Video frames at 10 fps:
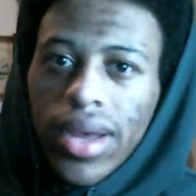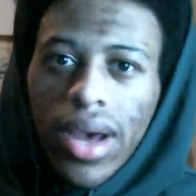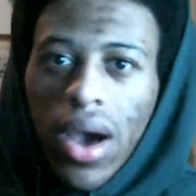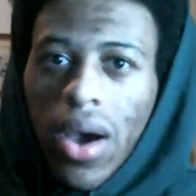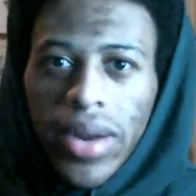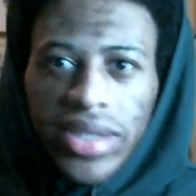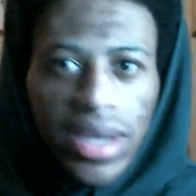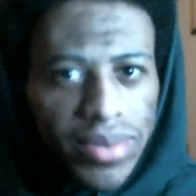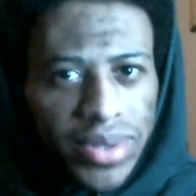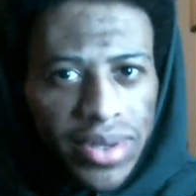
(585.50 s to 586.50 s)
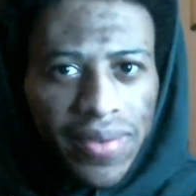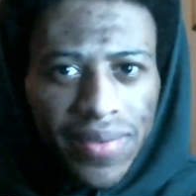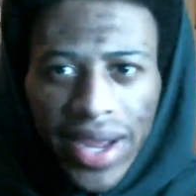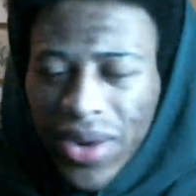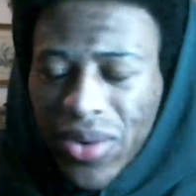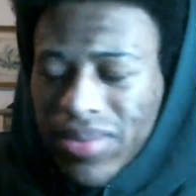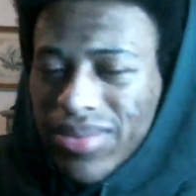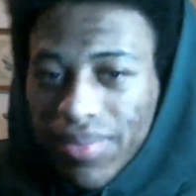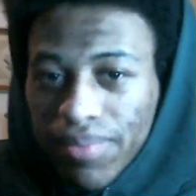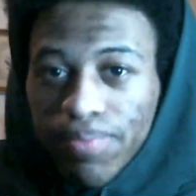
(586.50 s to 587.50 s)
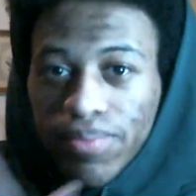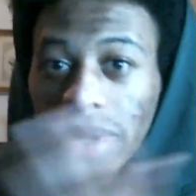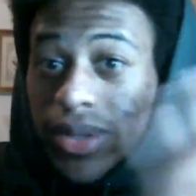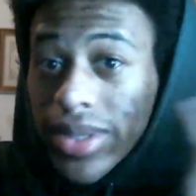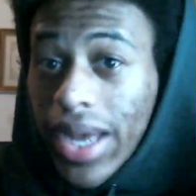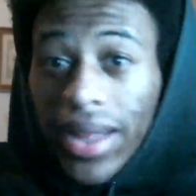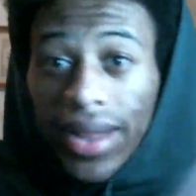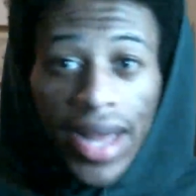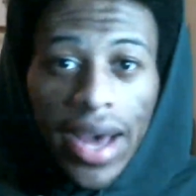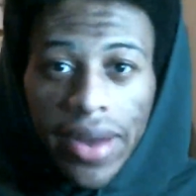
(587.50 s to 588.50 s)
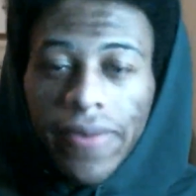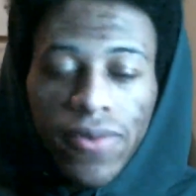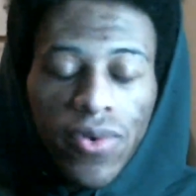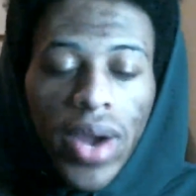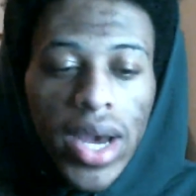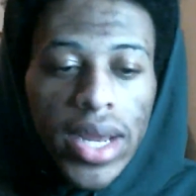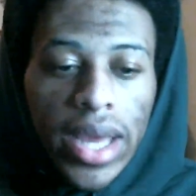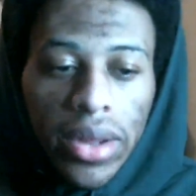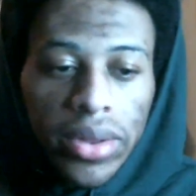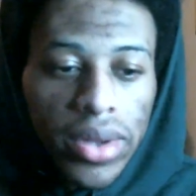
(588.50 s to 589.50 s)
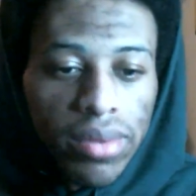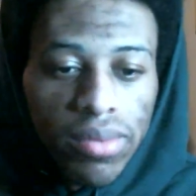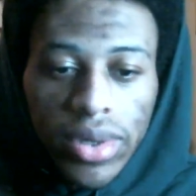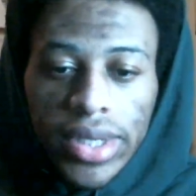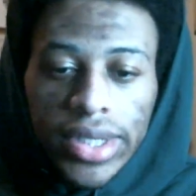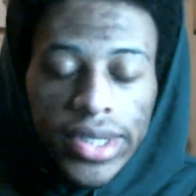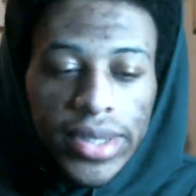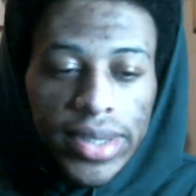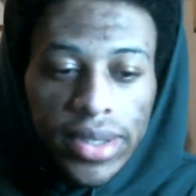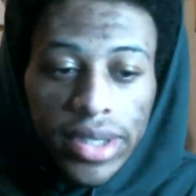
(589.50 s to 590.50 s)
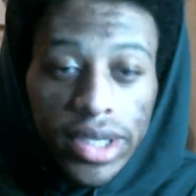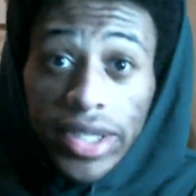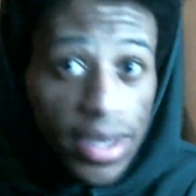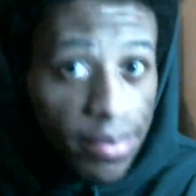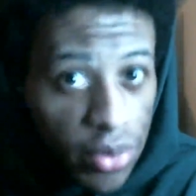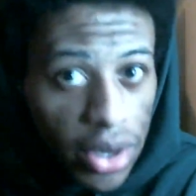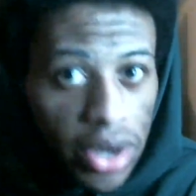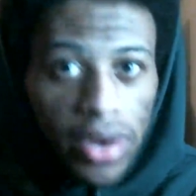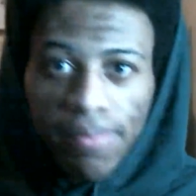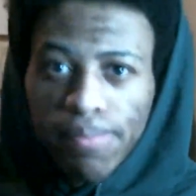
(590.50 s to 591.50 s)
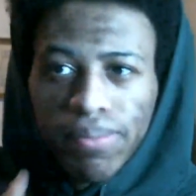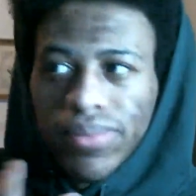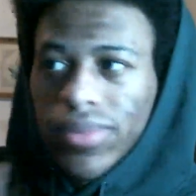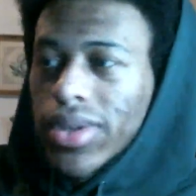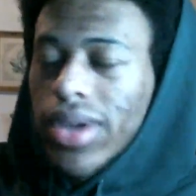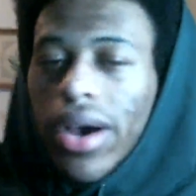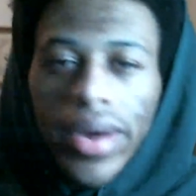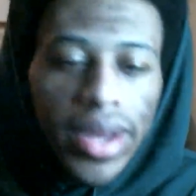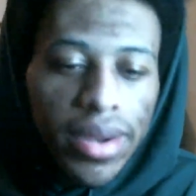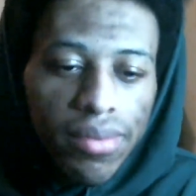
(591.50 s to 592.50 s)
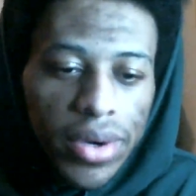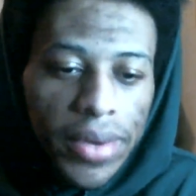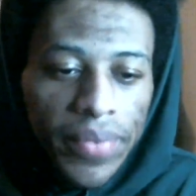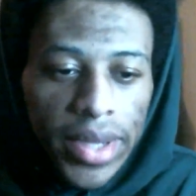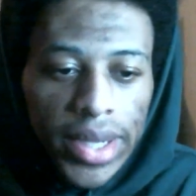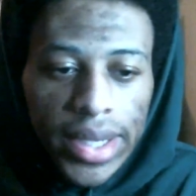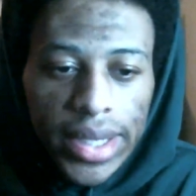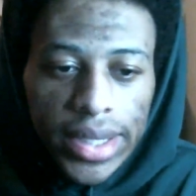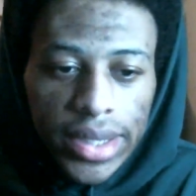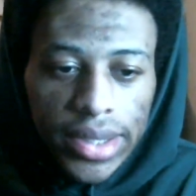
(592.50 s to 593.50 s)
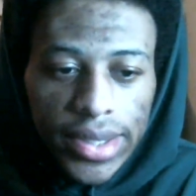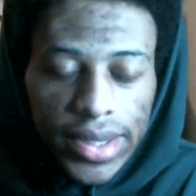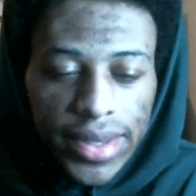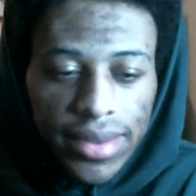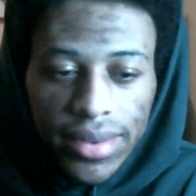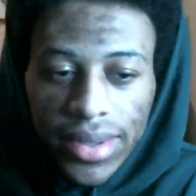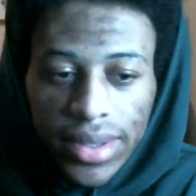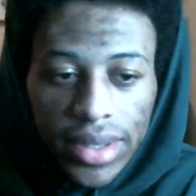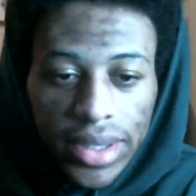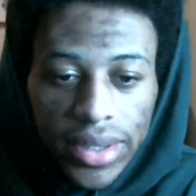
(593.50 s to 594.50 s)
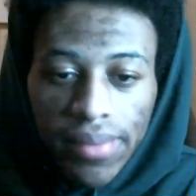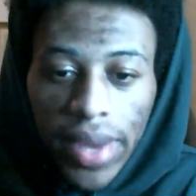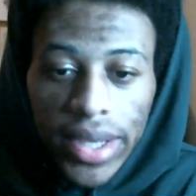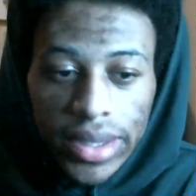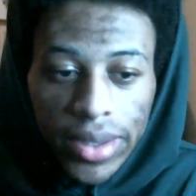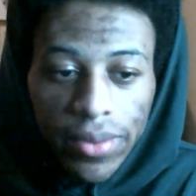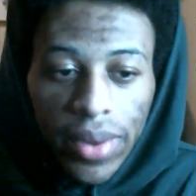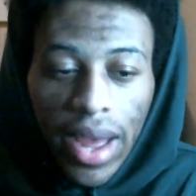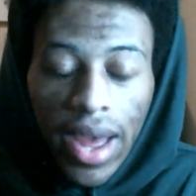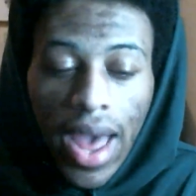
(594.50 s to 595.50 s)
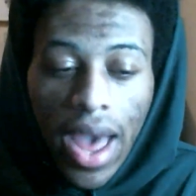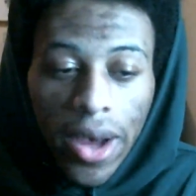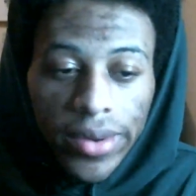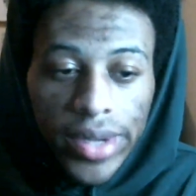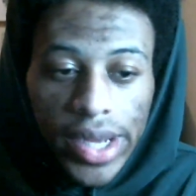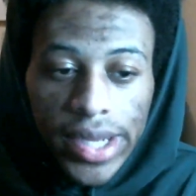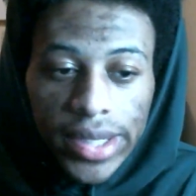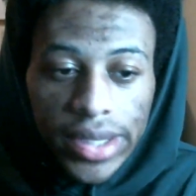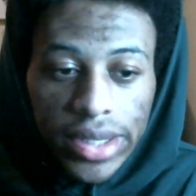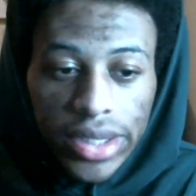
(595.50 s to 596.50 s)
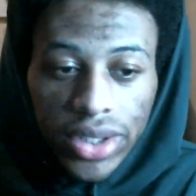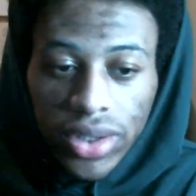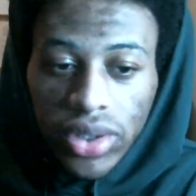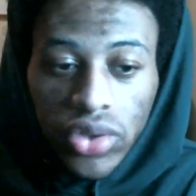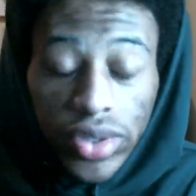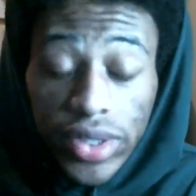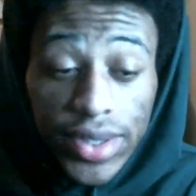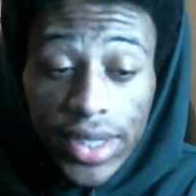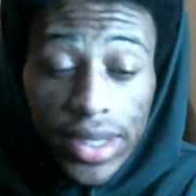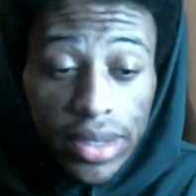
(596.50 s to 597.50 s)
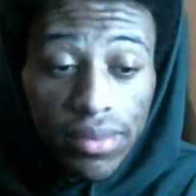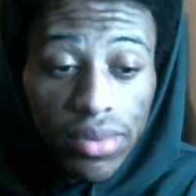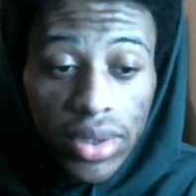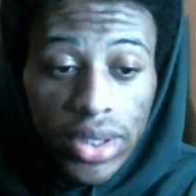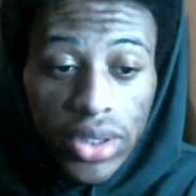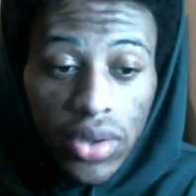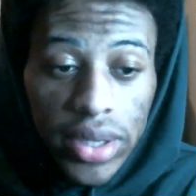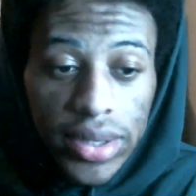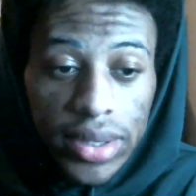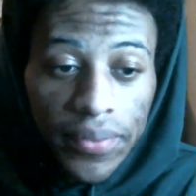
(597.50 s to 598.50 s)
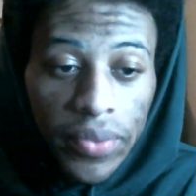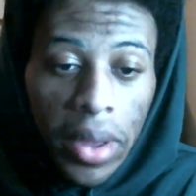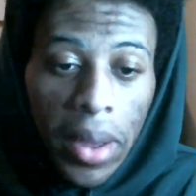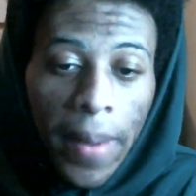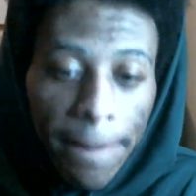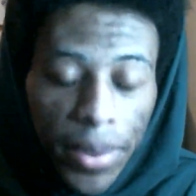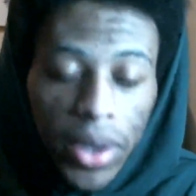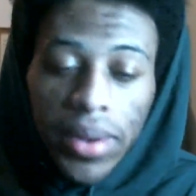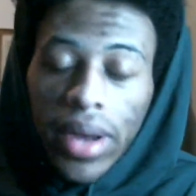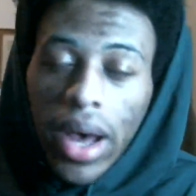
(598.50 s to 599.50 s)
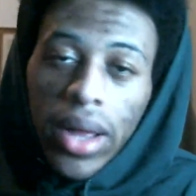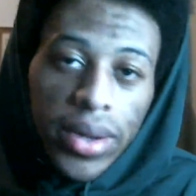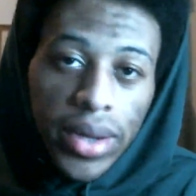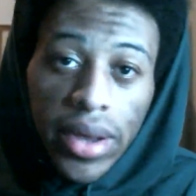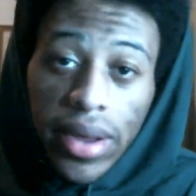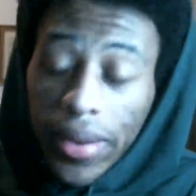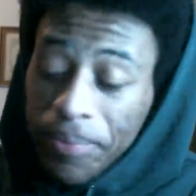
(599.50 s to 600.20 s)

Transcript: all that type of stuff. Like, there's a lot of variety out there, bro. It's just contemporary, all that, bro. It's just it's amazing how dance is transcending, bro. It's crazy. But all in all,